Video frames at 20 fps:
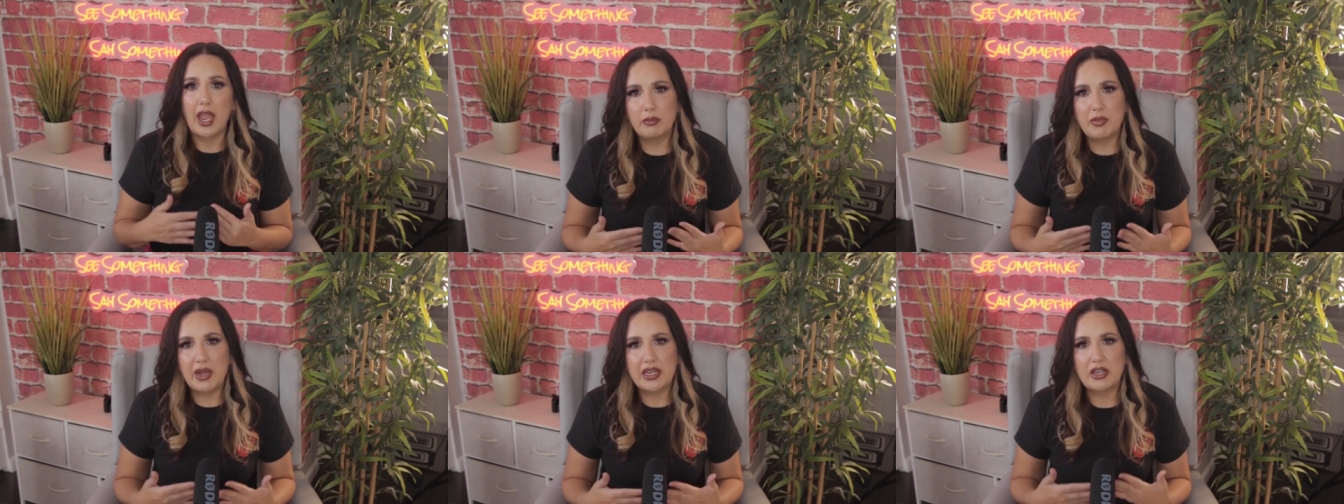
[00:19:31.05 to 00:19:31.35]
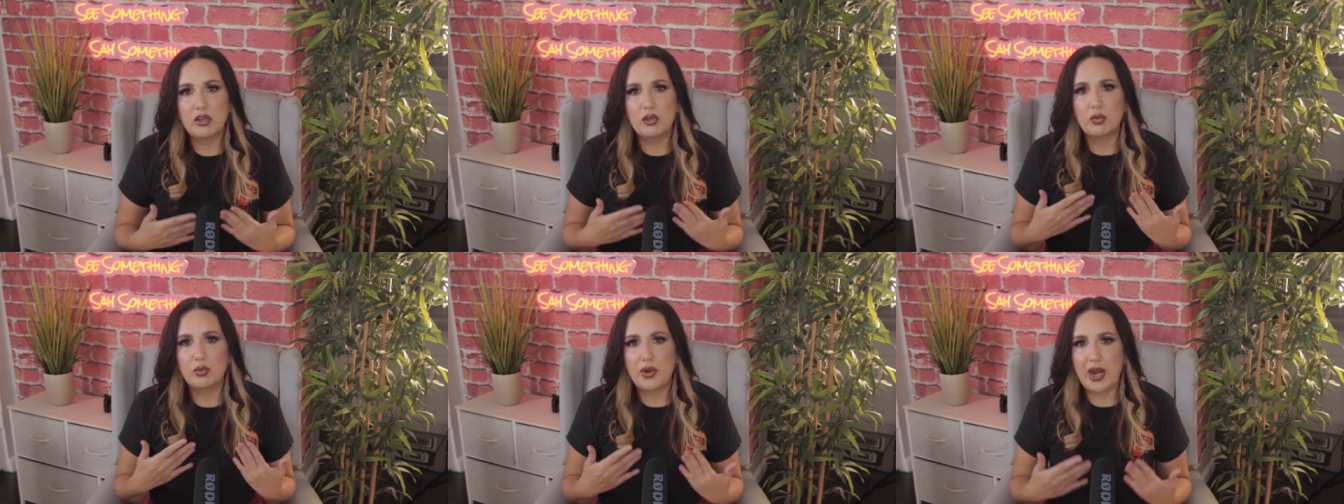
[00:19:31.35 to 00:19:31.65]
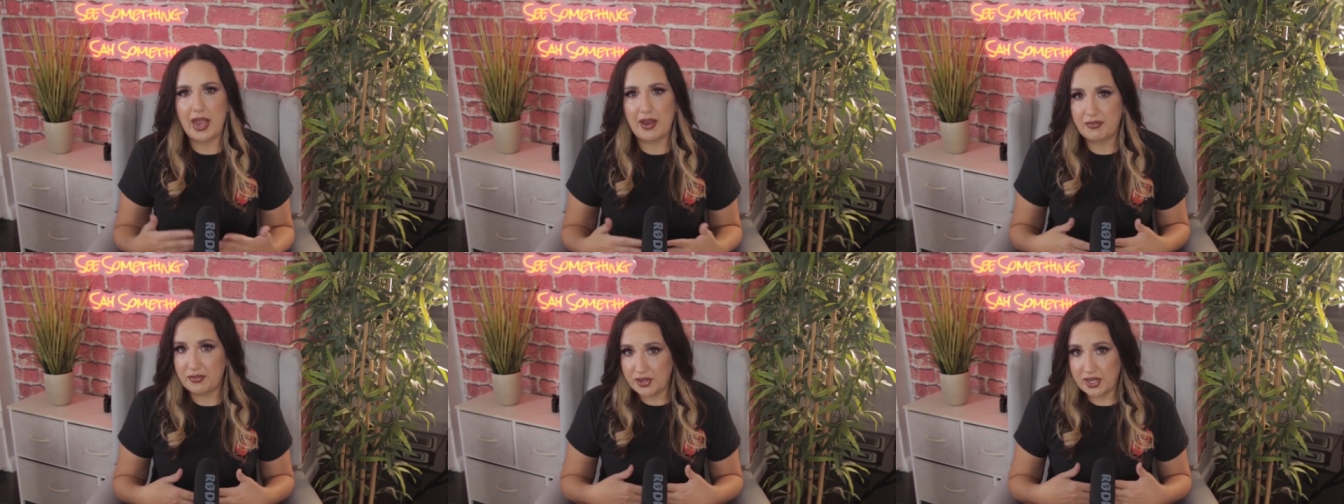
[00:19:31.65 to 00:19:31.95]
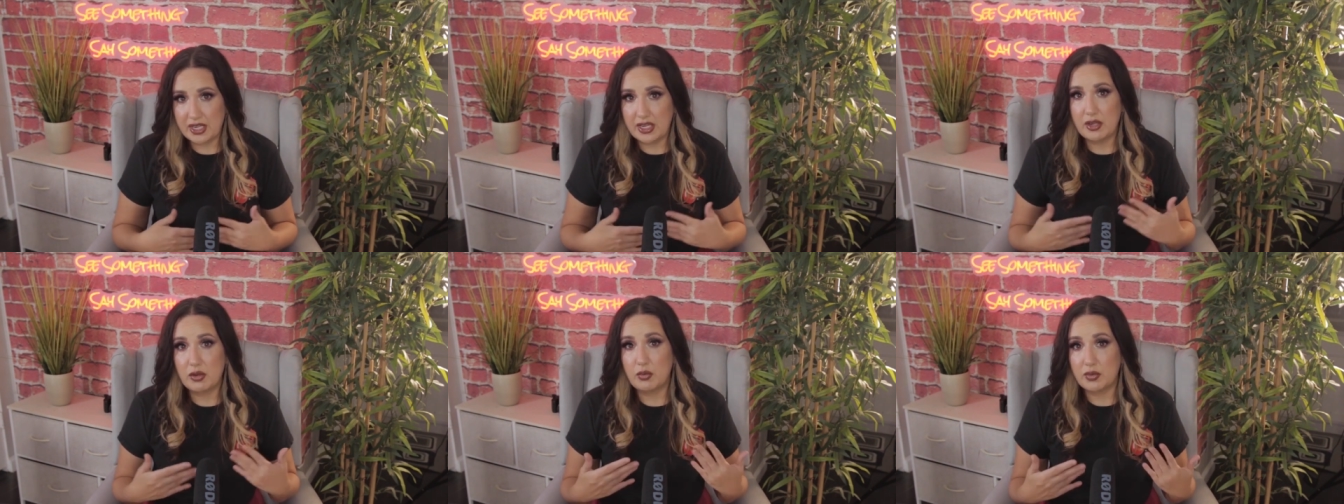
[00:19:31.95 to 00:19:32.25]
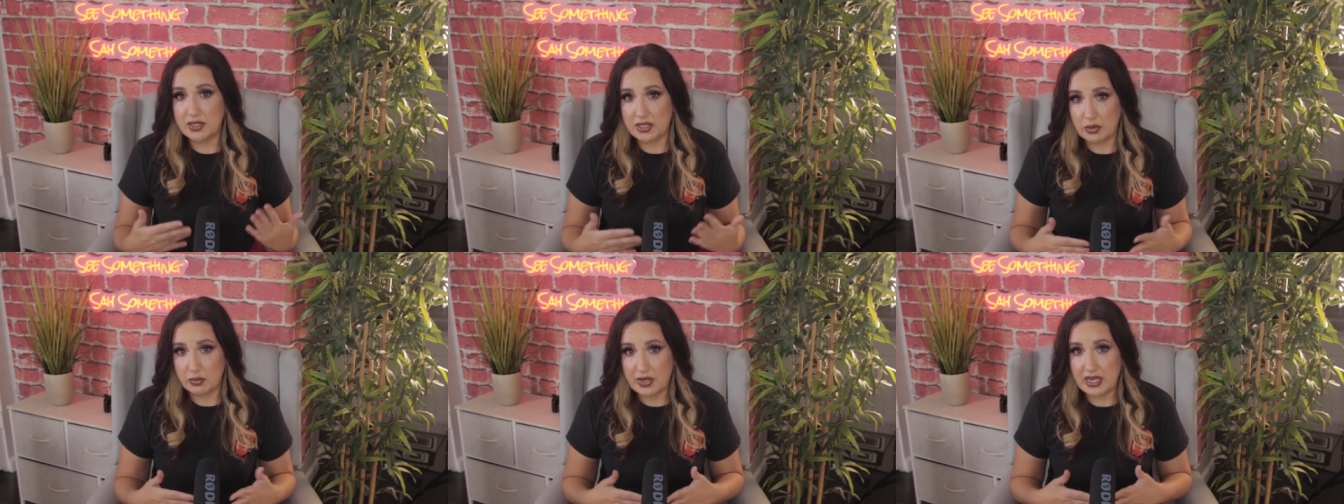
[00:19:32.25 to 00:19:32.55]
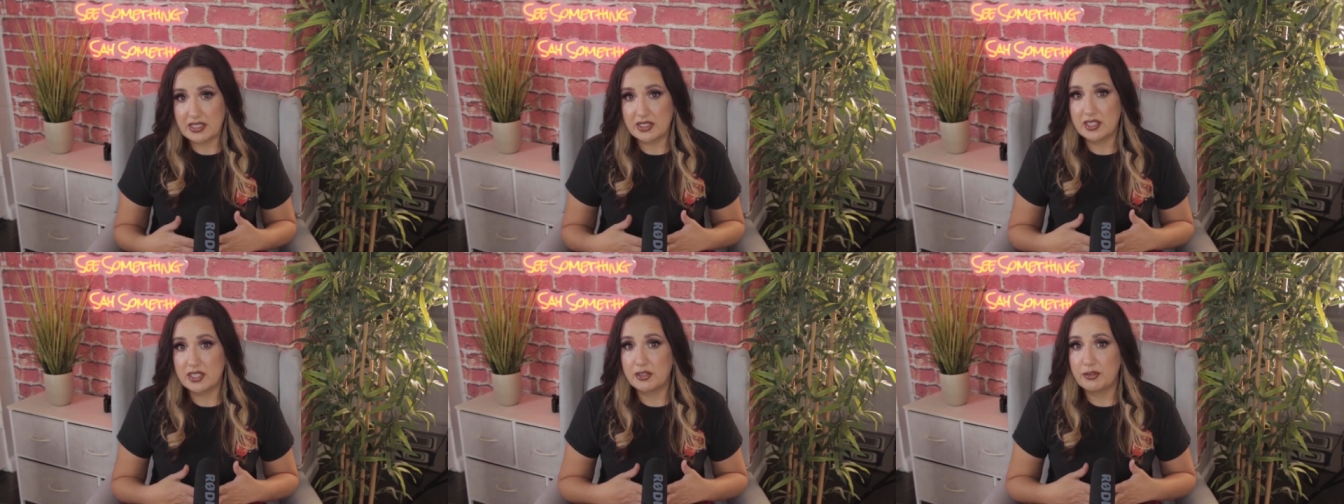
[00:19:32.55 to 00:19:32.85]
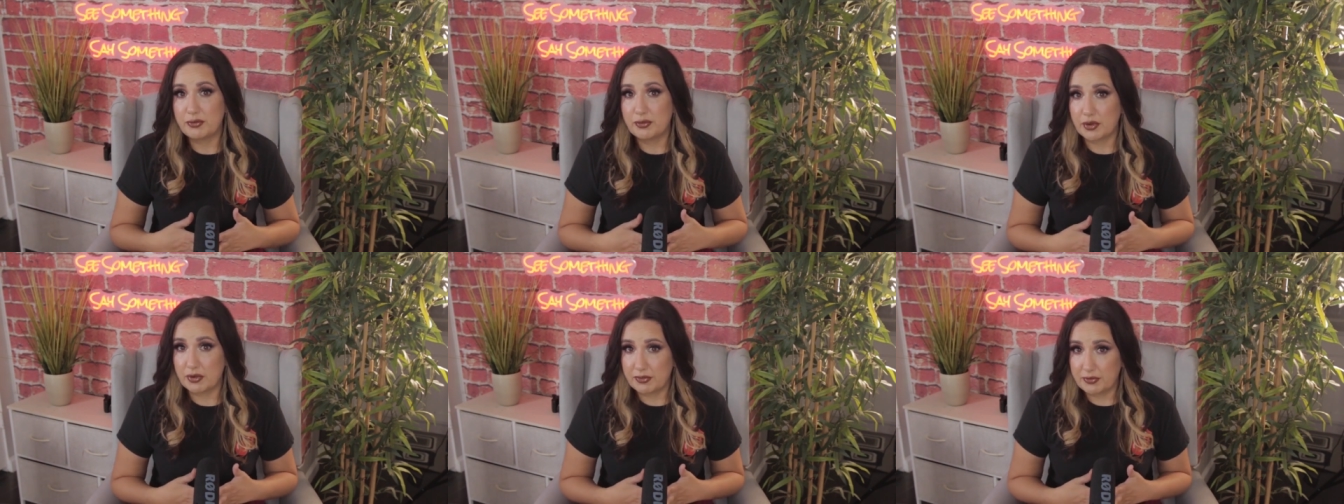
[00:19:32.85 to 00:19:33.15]
Michael Rafferty was
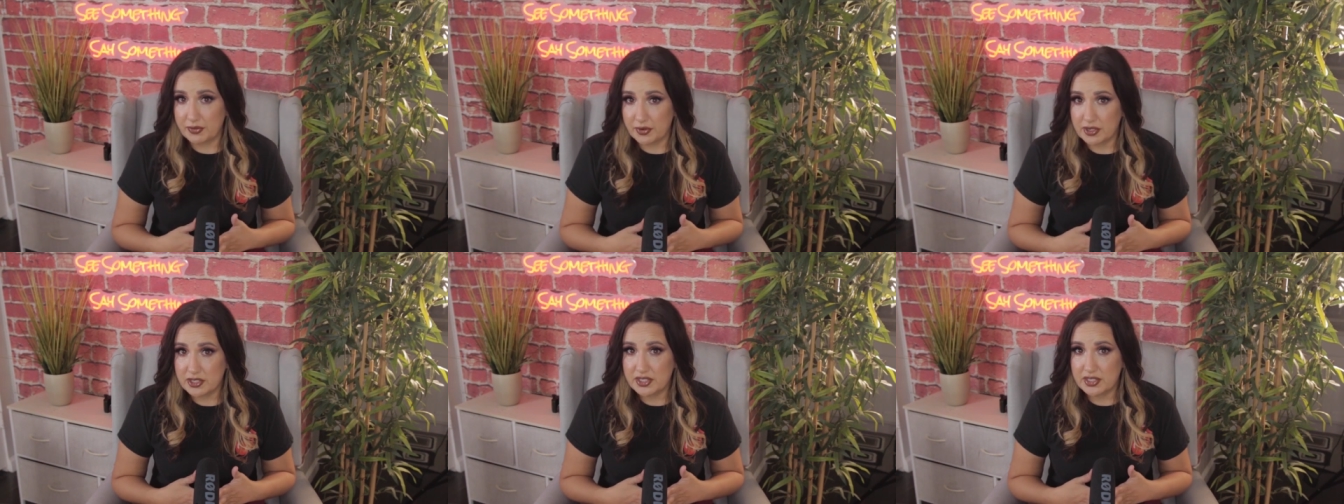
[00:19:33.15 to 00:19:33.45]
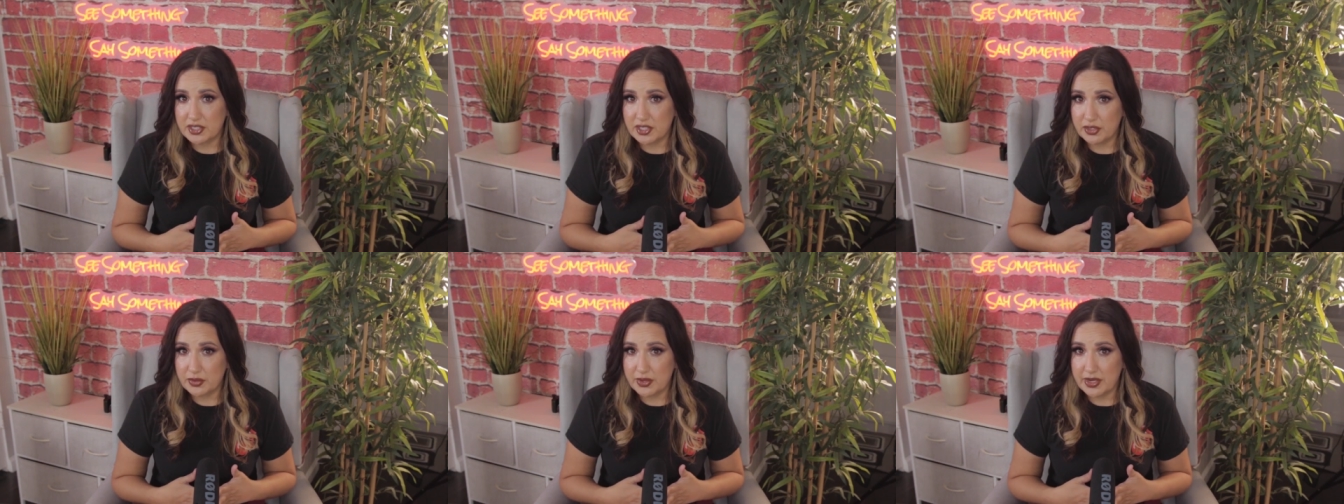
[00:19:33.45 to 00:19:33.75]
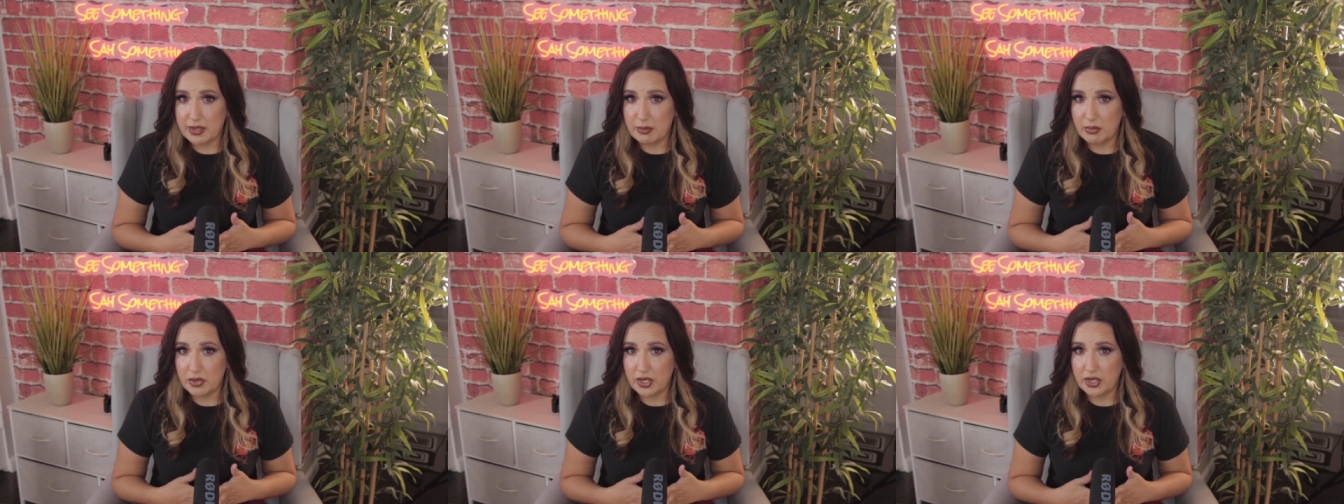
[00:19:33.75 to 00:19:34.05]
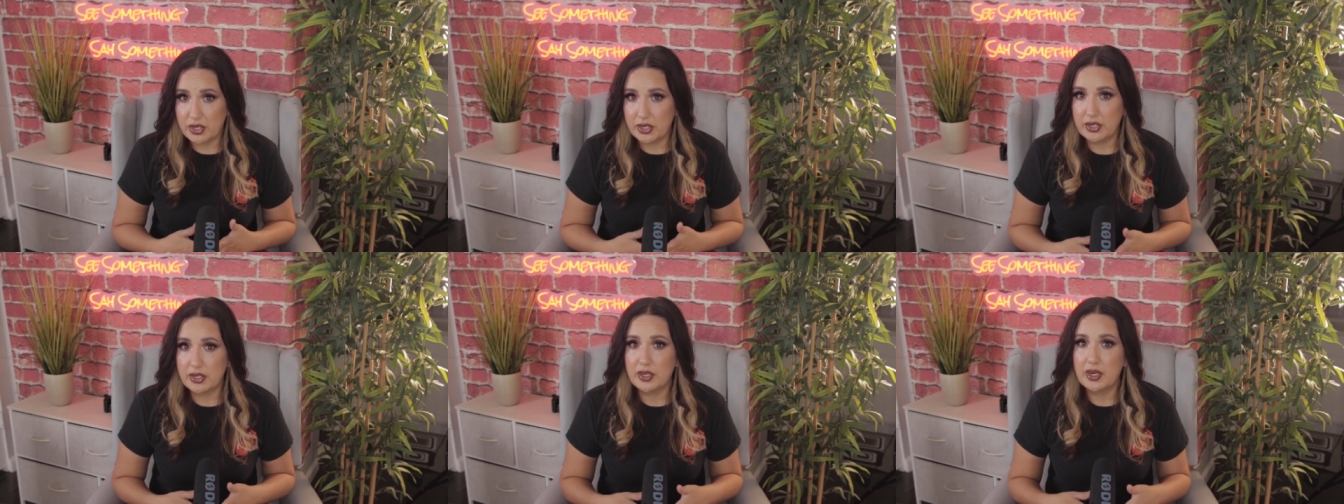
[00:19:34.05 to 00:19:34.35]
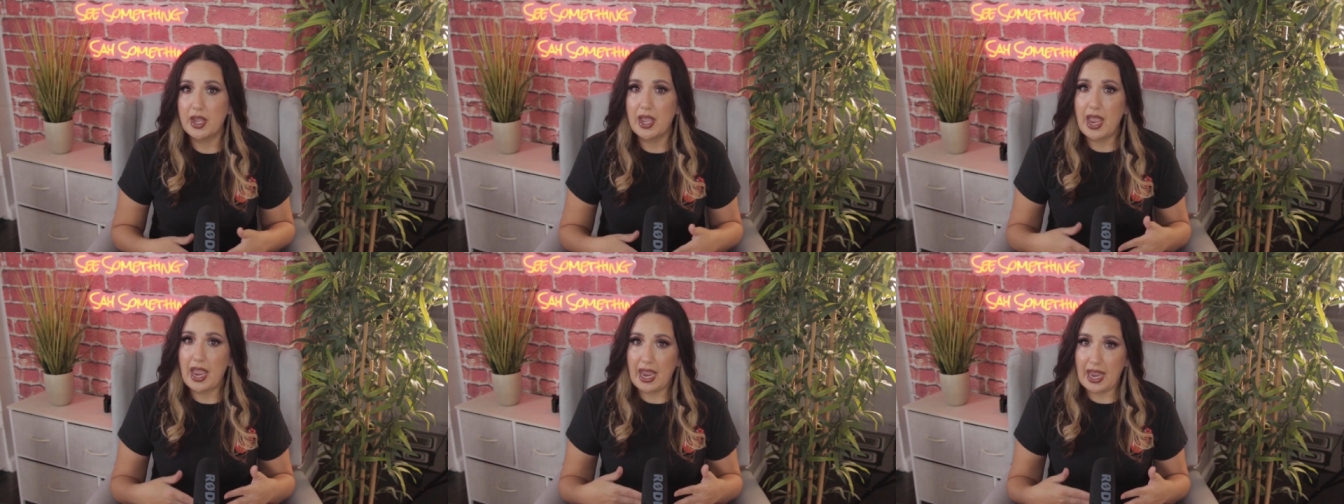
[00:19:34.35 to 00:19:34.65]
arrested for first degree murder